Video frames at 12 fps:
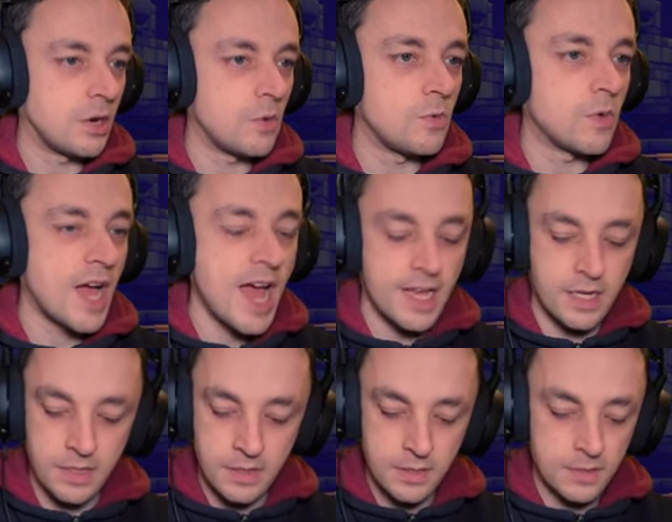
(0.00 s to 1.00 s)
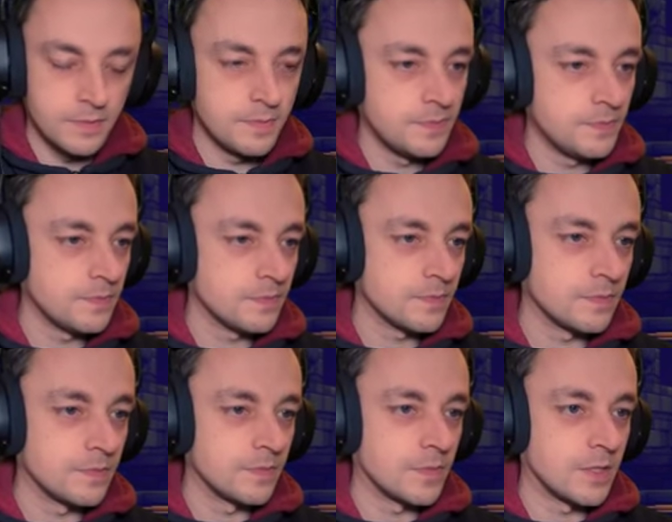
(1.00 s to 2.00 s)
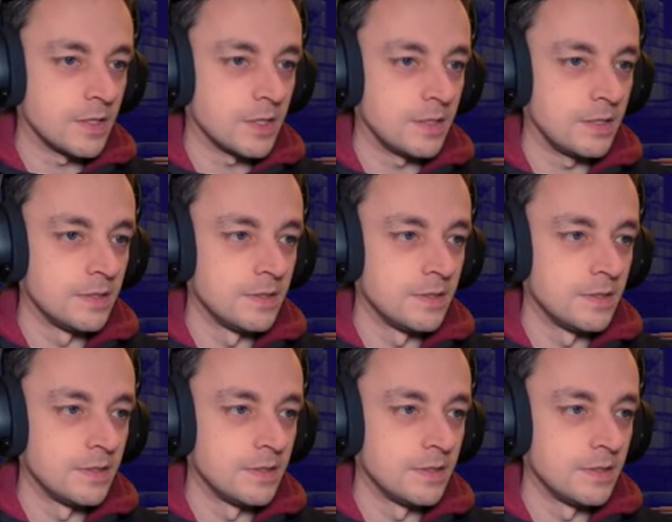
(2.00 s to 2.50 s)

Oh, heck! Okay.